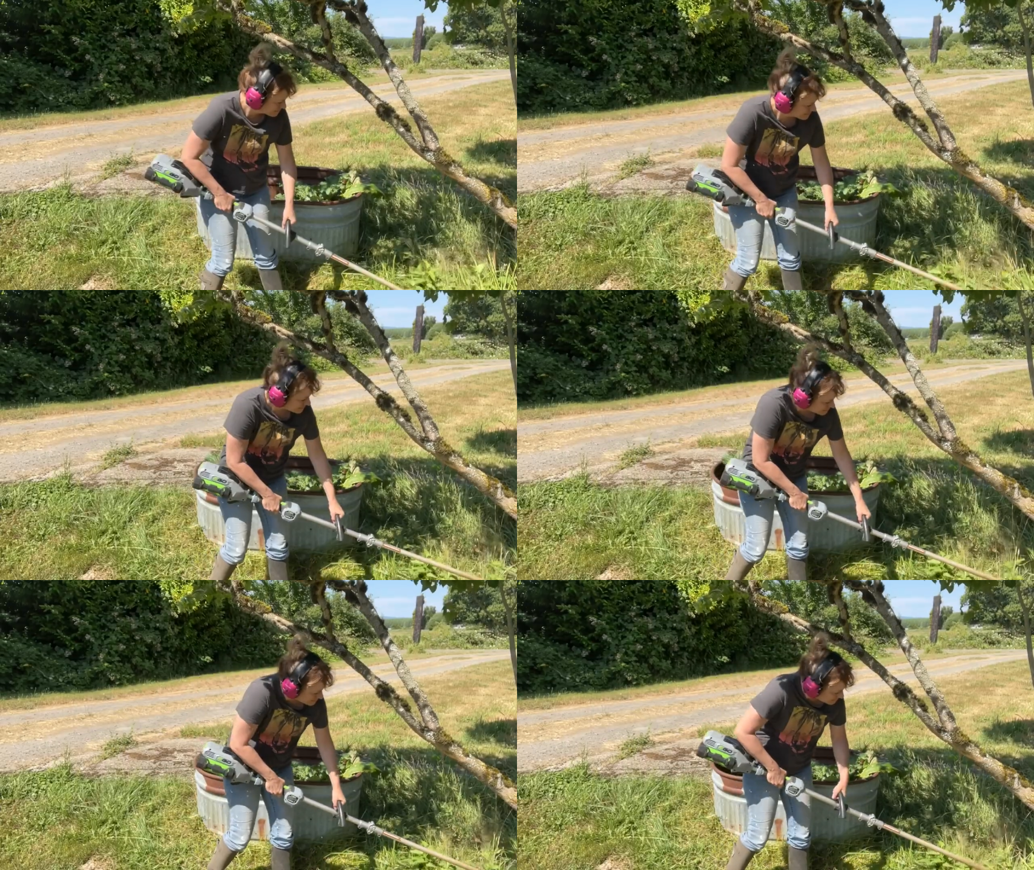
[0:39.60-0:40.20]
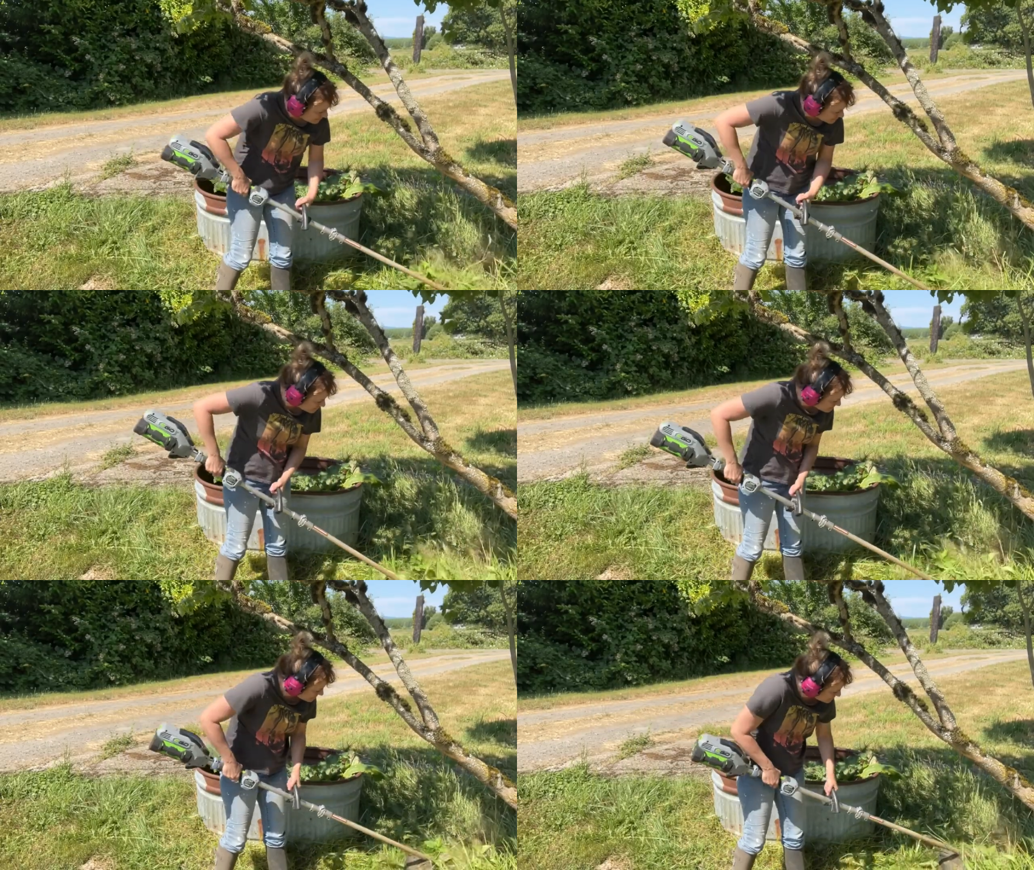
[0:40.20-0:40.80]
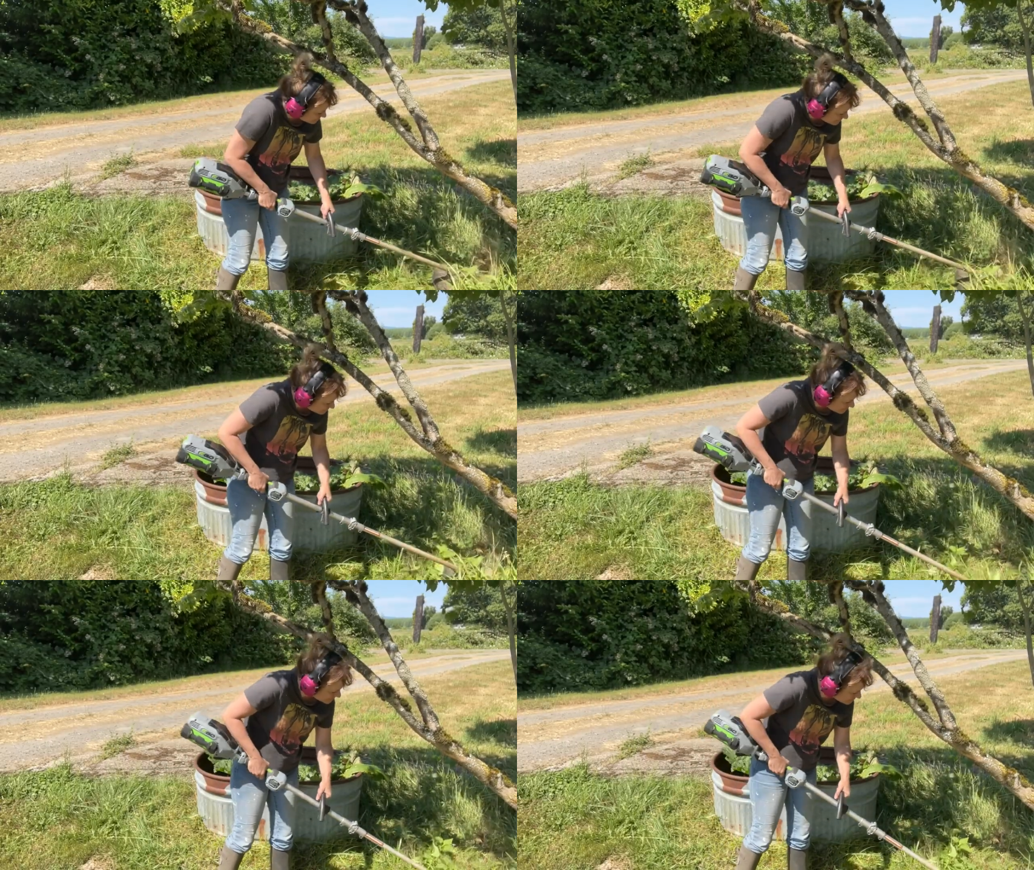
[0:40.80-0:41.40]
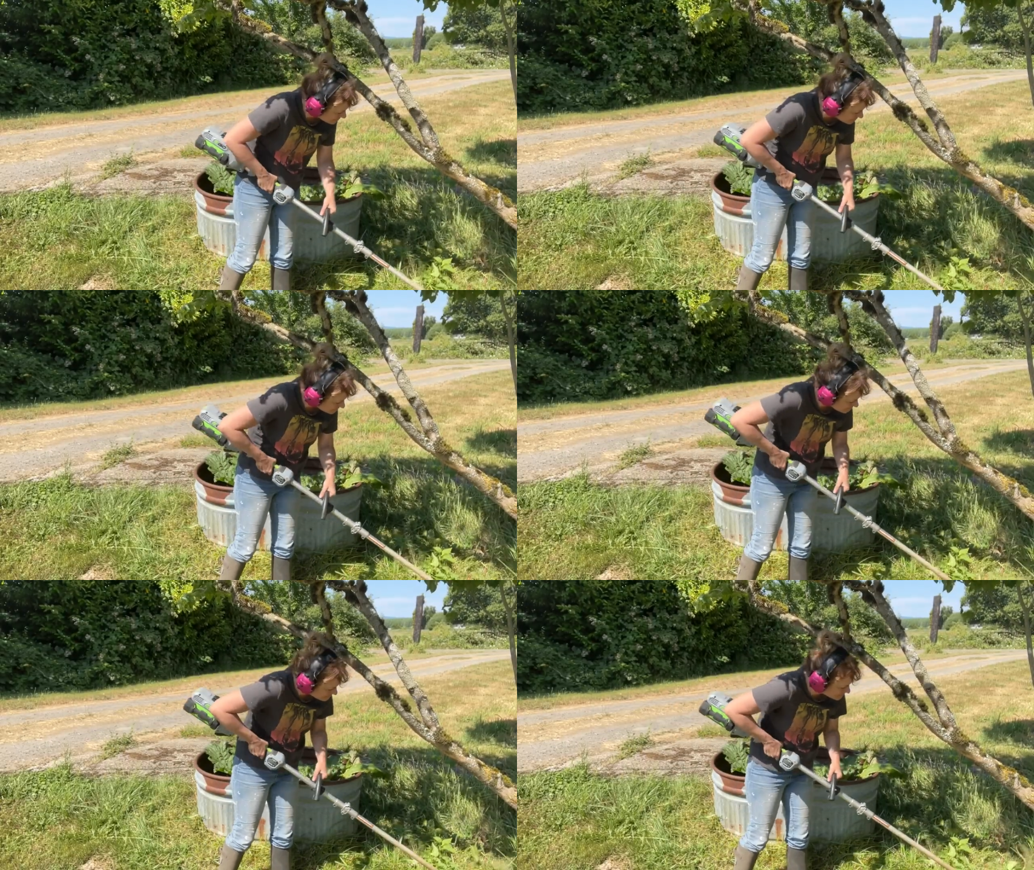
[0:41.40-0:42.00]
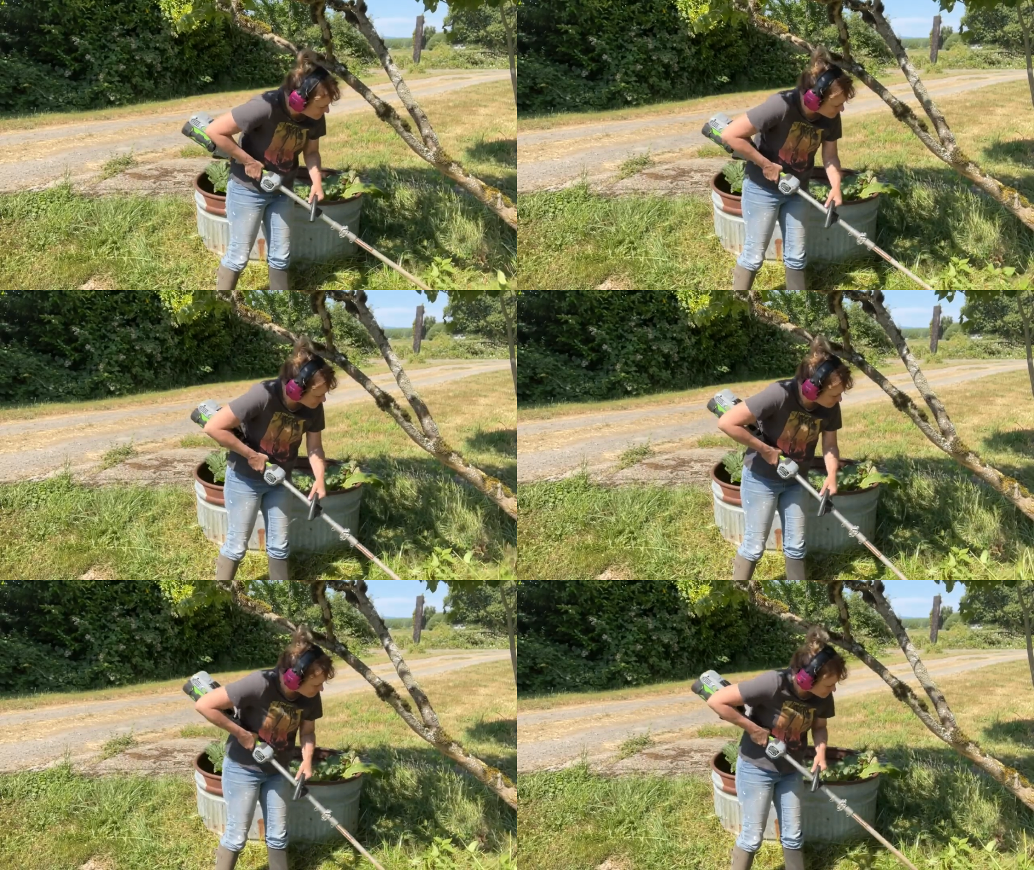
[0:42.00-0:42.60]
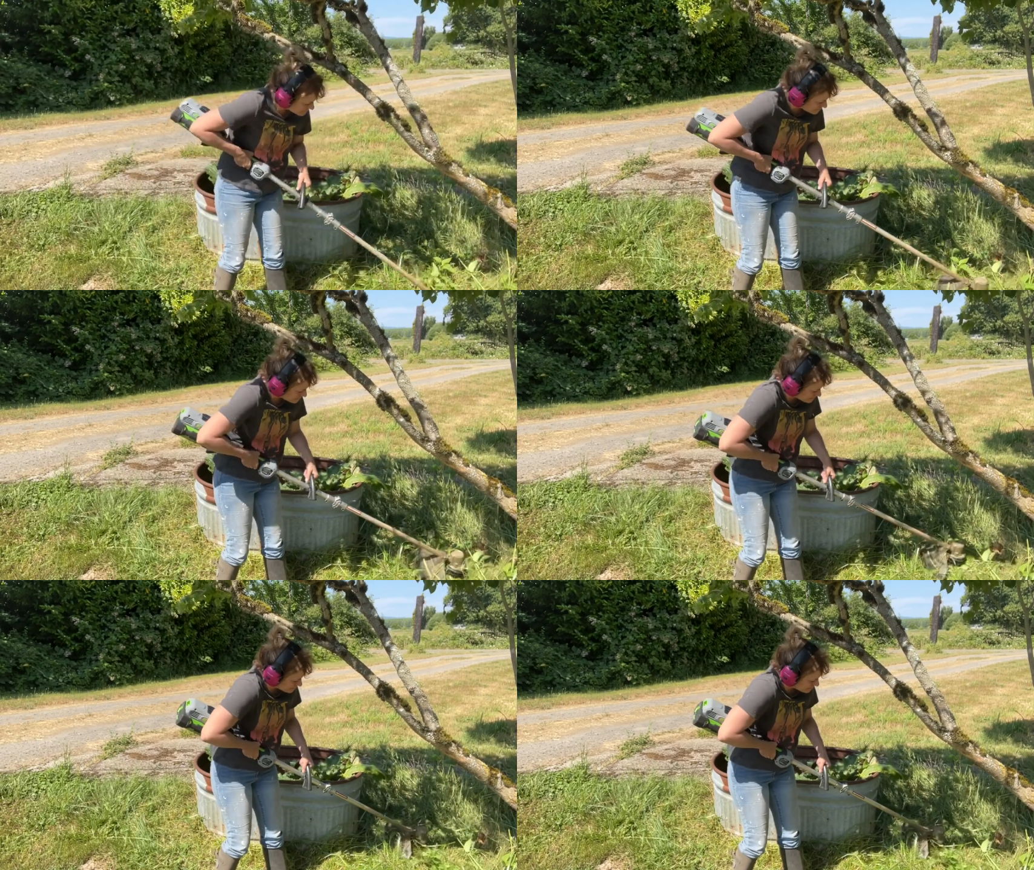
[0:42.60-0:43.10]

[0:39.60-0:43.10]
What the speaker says: Nobody's mouth can be seen.